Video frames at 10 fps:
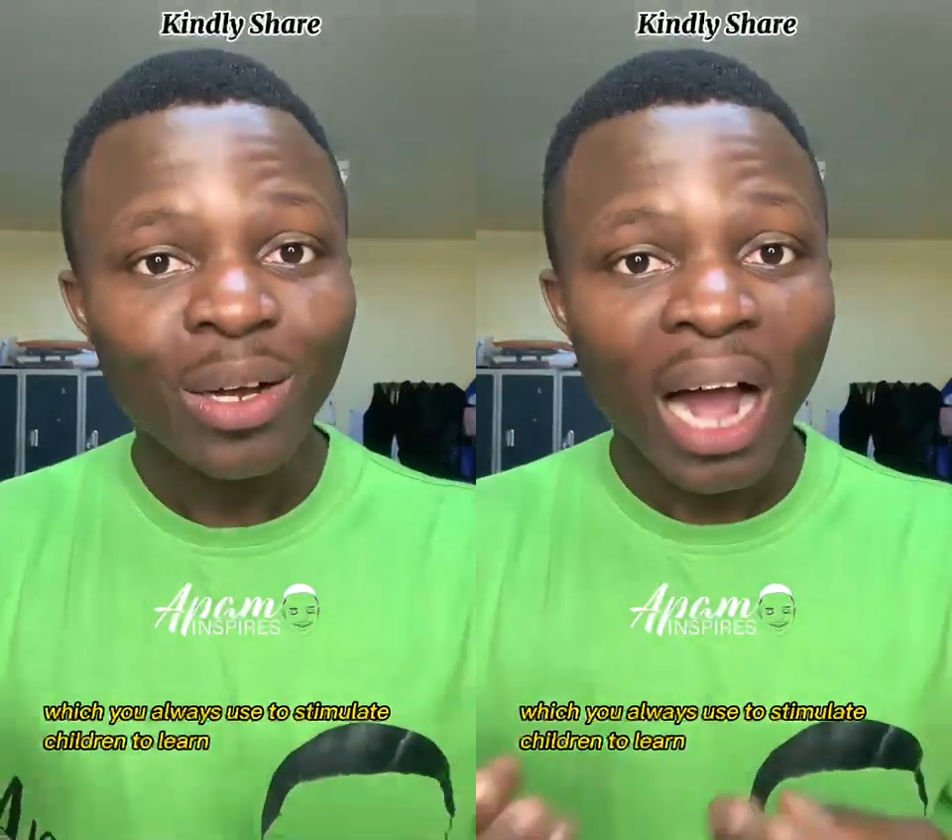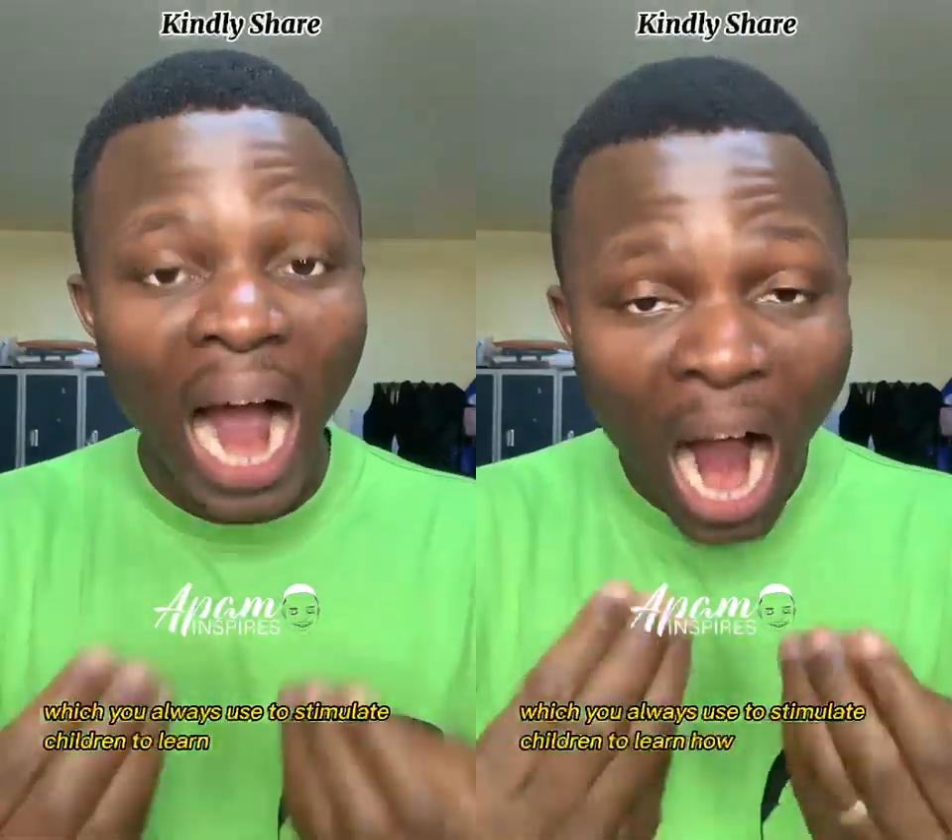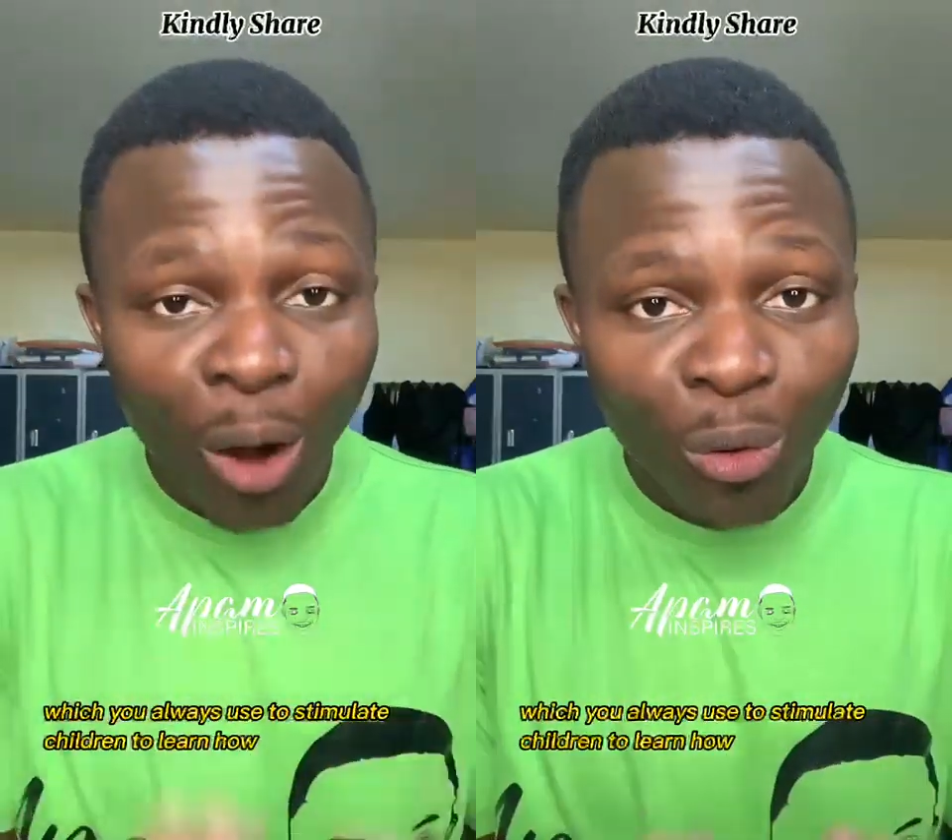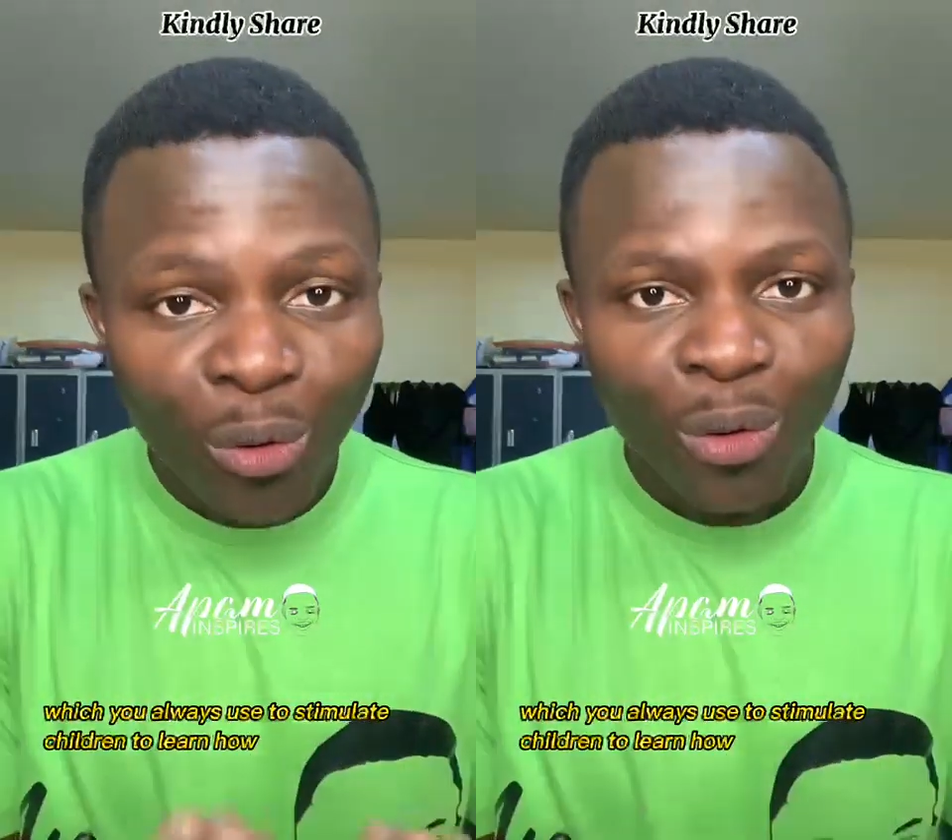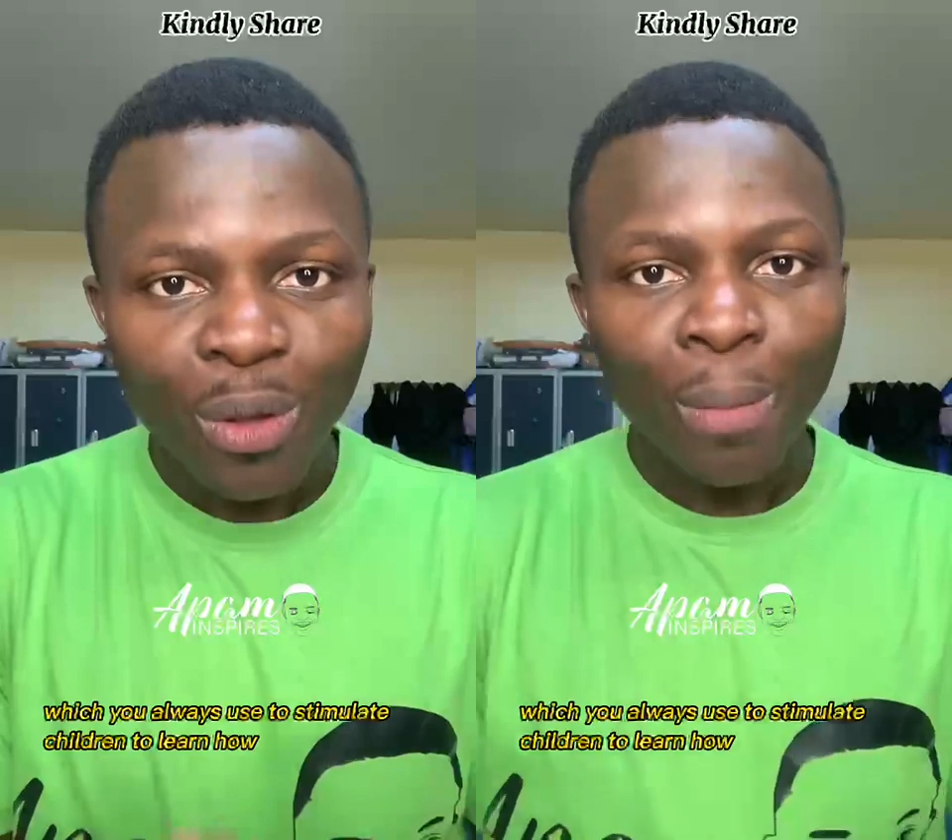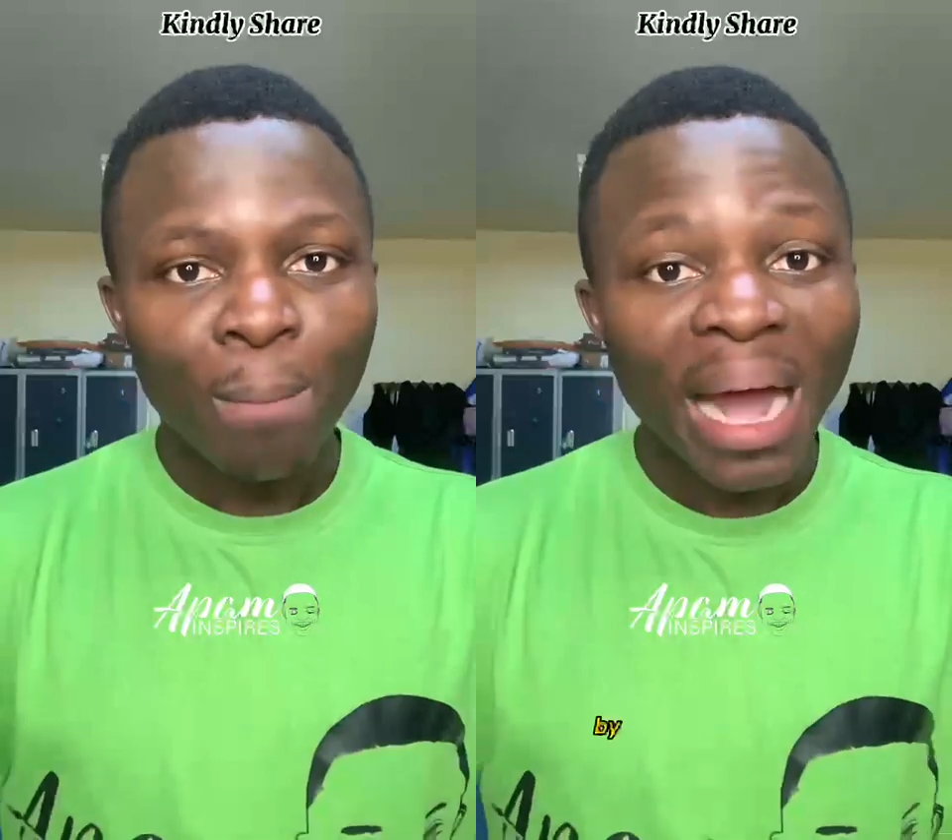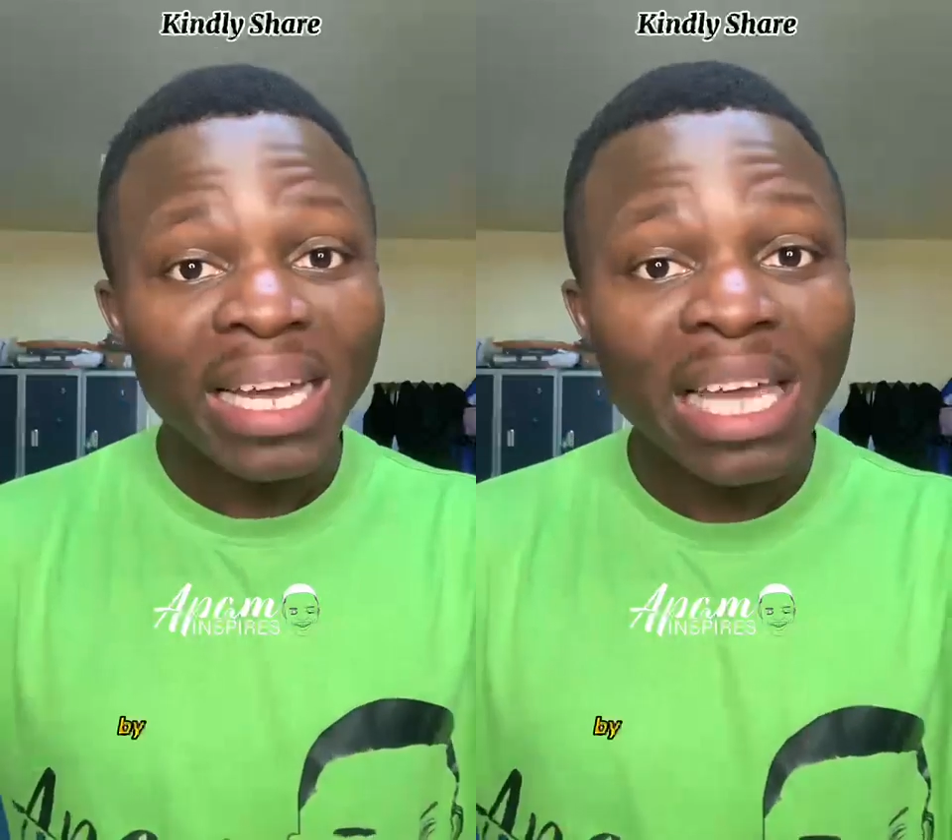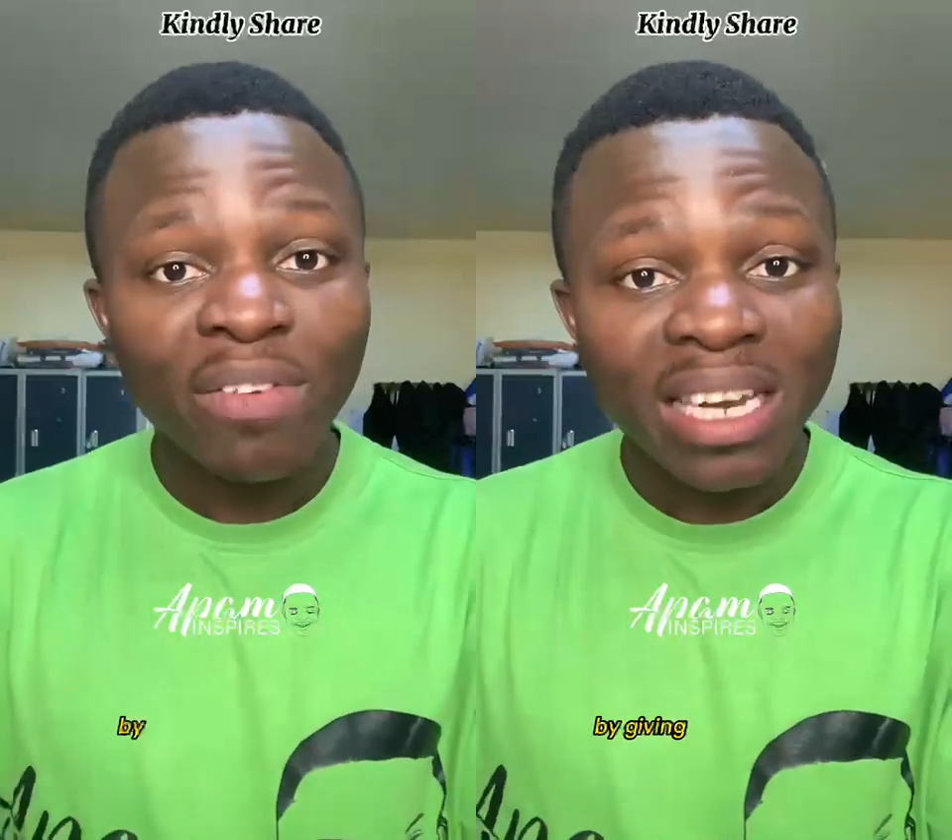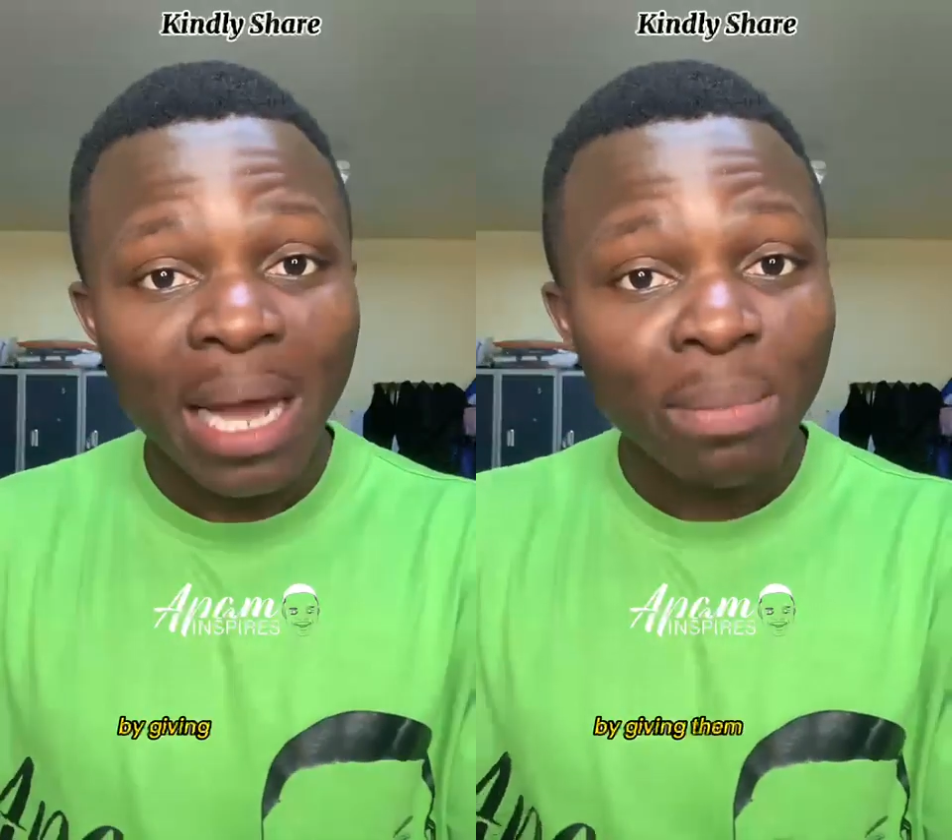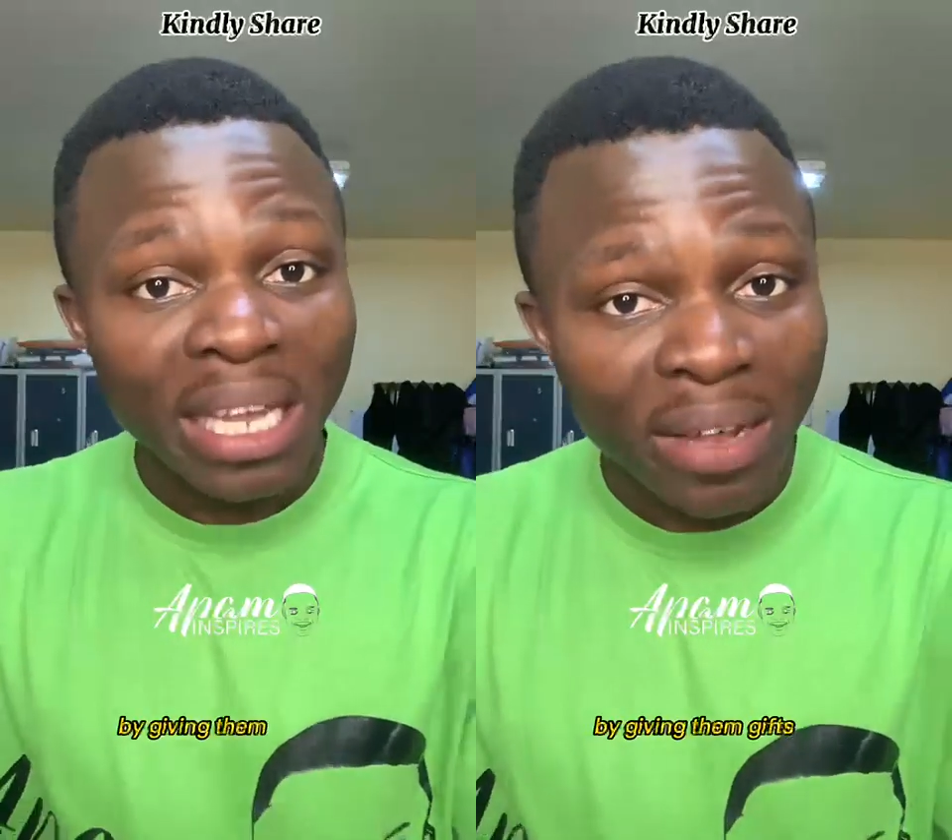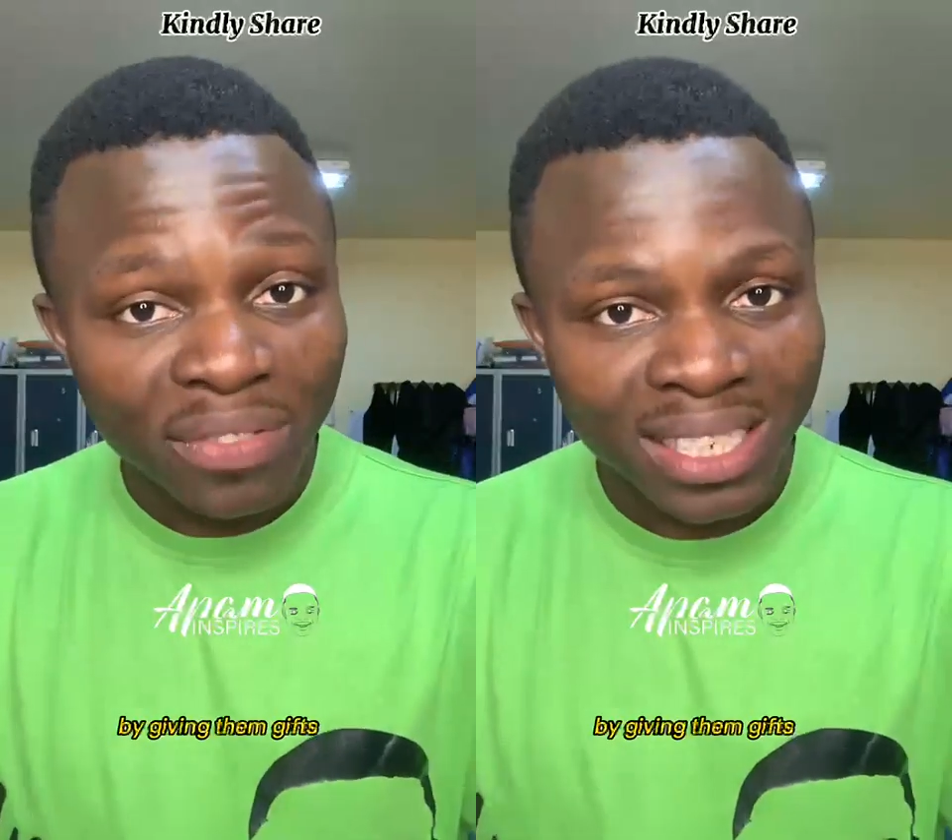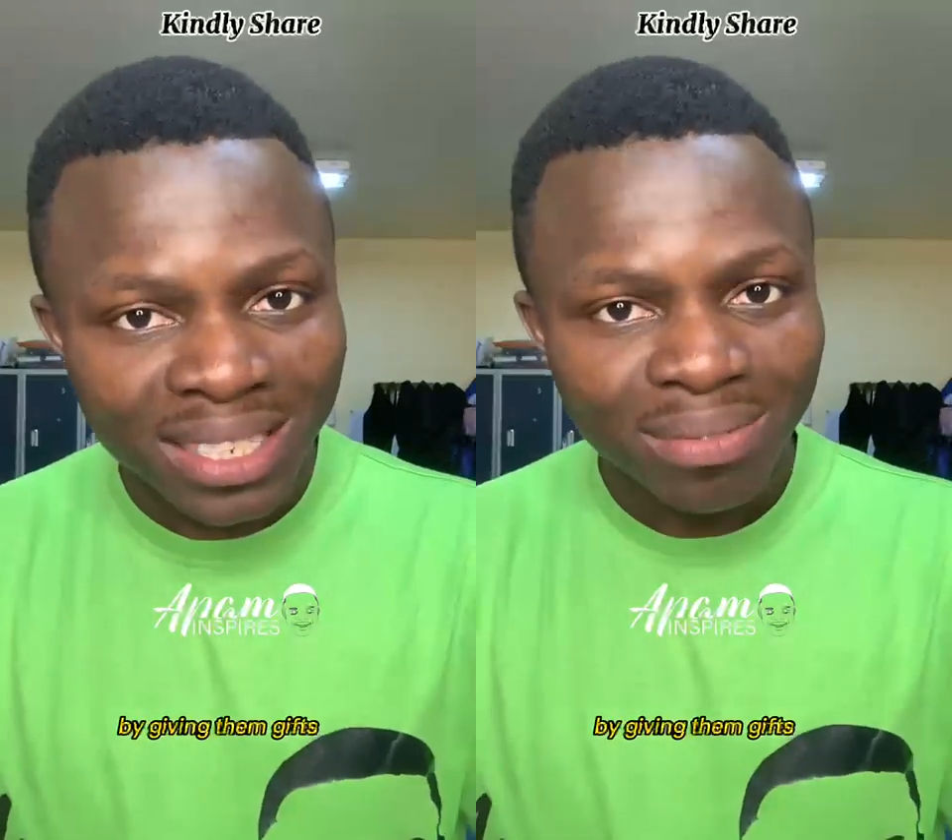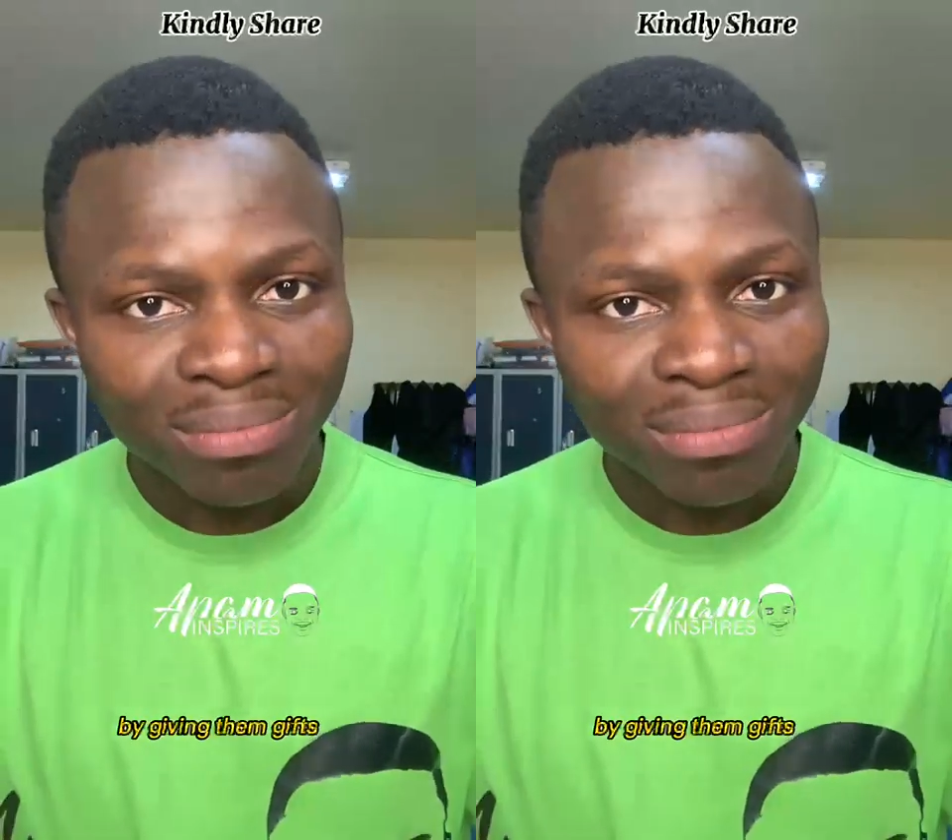How? By giving them gifts,